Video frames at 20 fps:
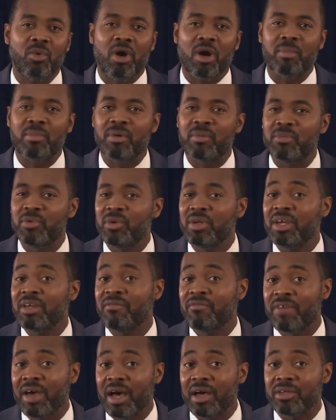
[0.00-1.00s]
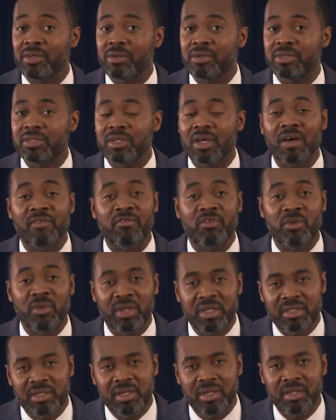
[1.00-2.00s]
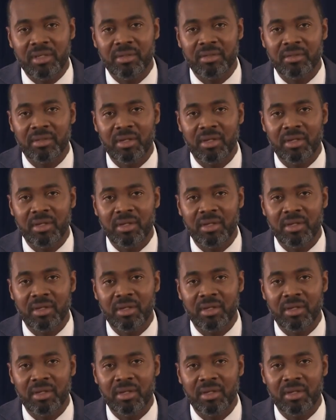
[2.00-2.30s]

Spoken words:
our Bermudian values of unity,